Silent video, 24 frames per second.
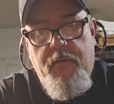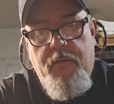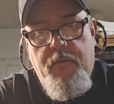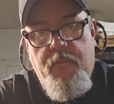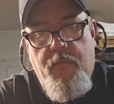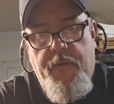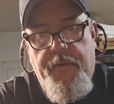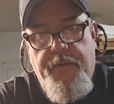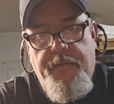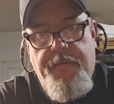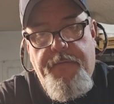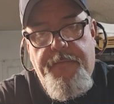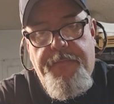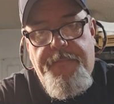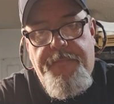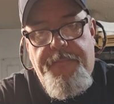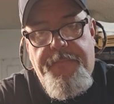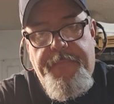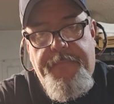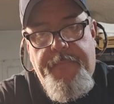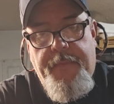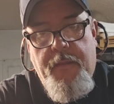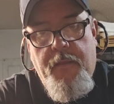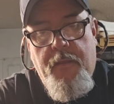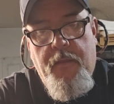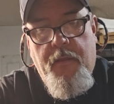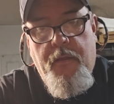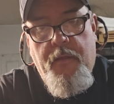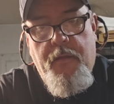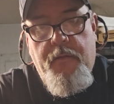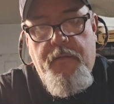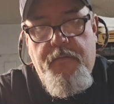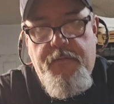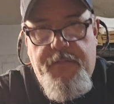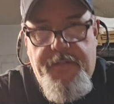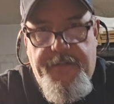Well,
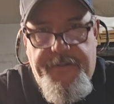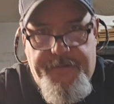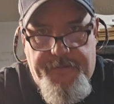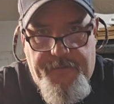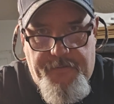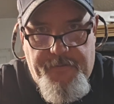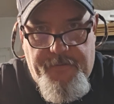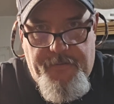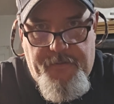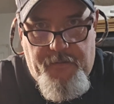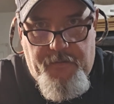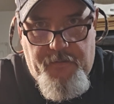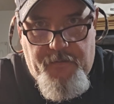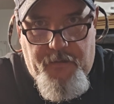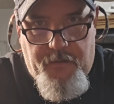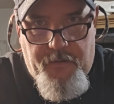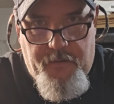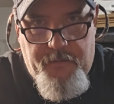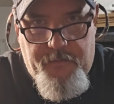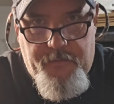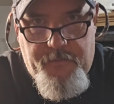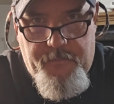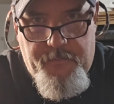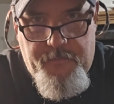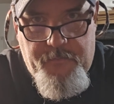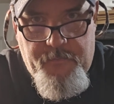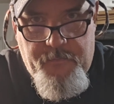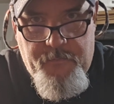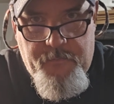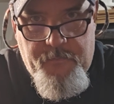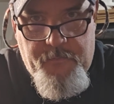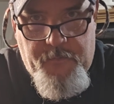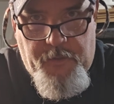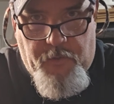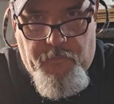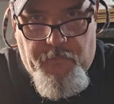take a little
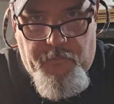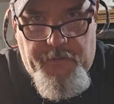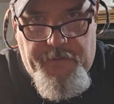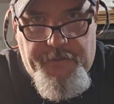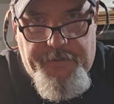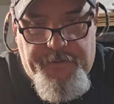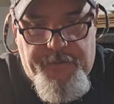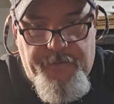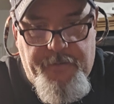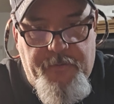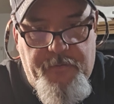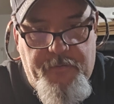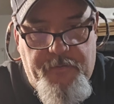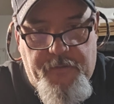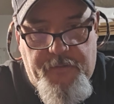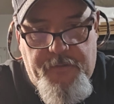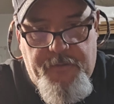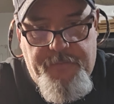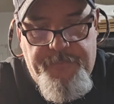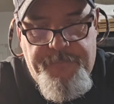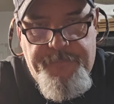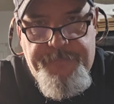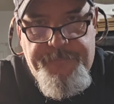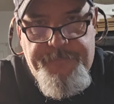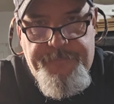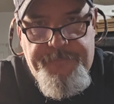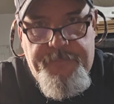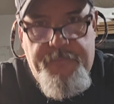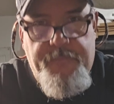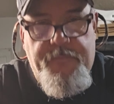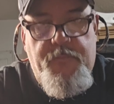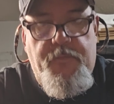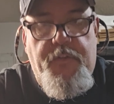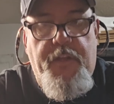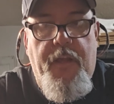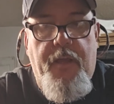Gorilla Glue
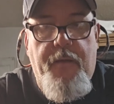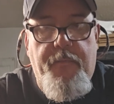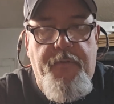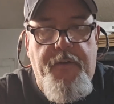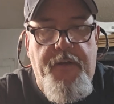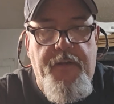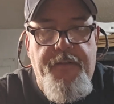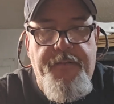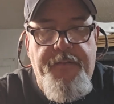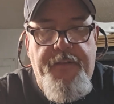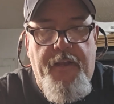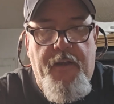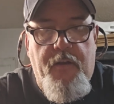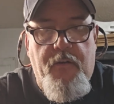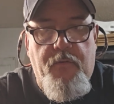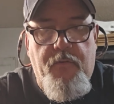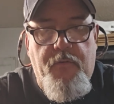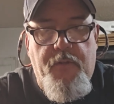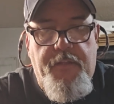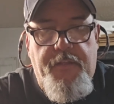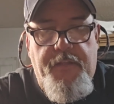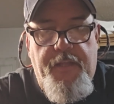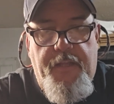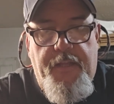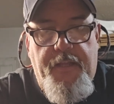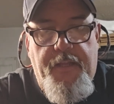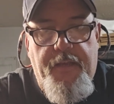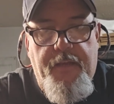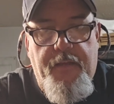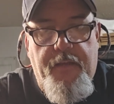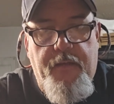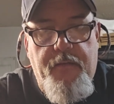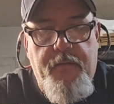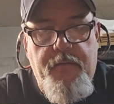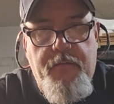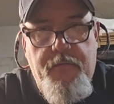and dab it in there with
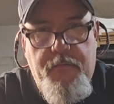a